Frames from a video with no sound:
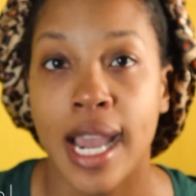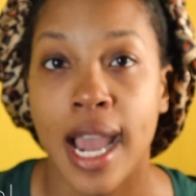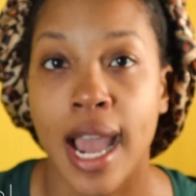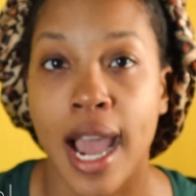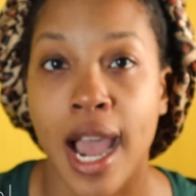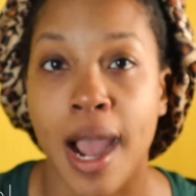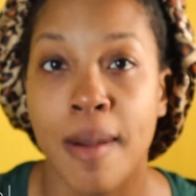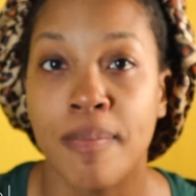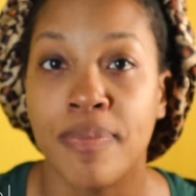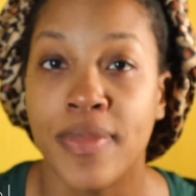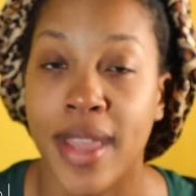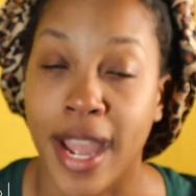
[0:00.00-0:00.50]

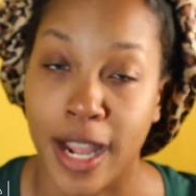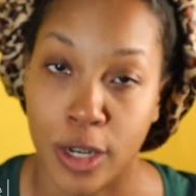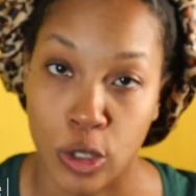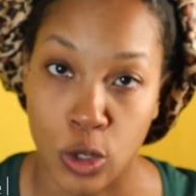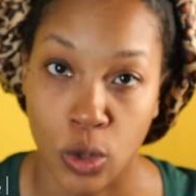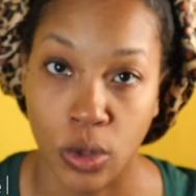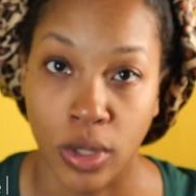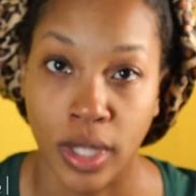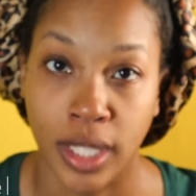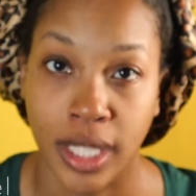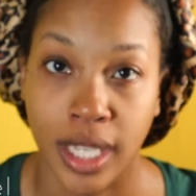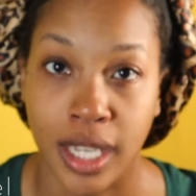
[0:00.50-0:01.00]

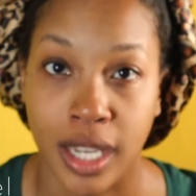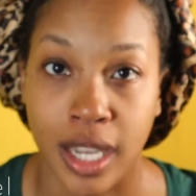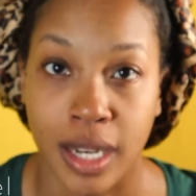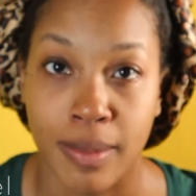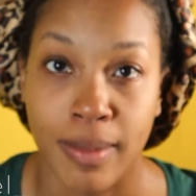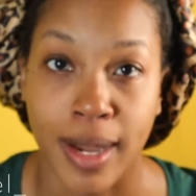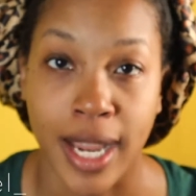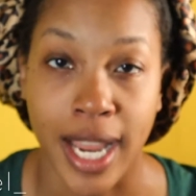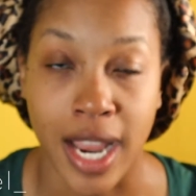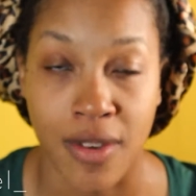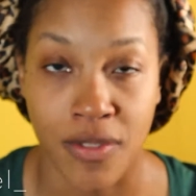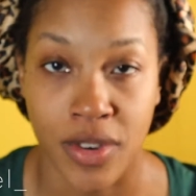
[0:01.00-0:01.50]
natural looking in
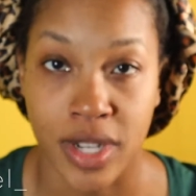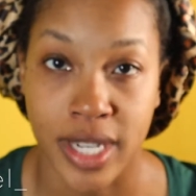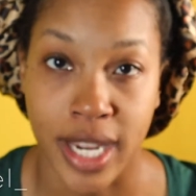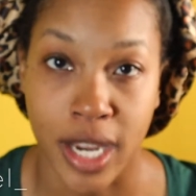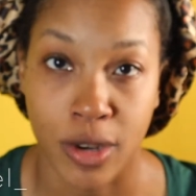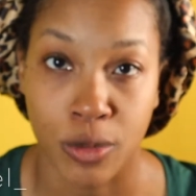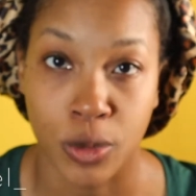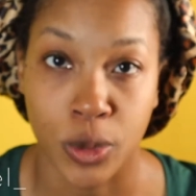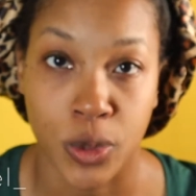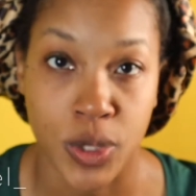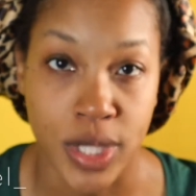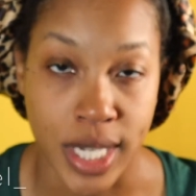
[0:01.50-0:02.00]
my
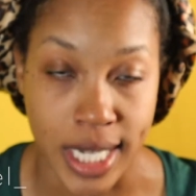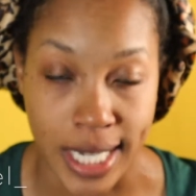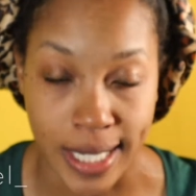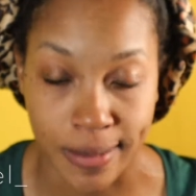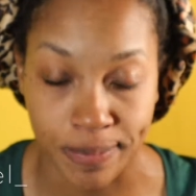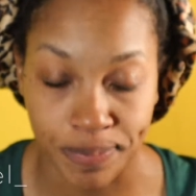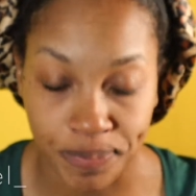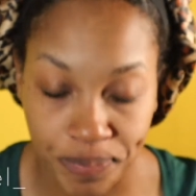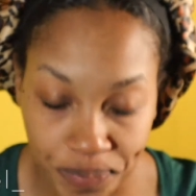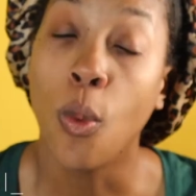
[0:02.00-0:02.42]
everyday routine.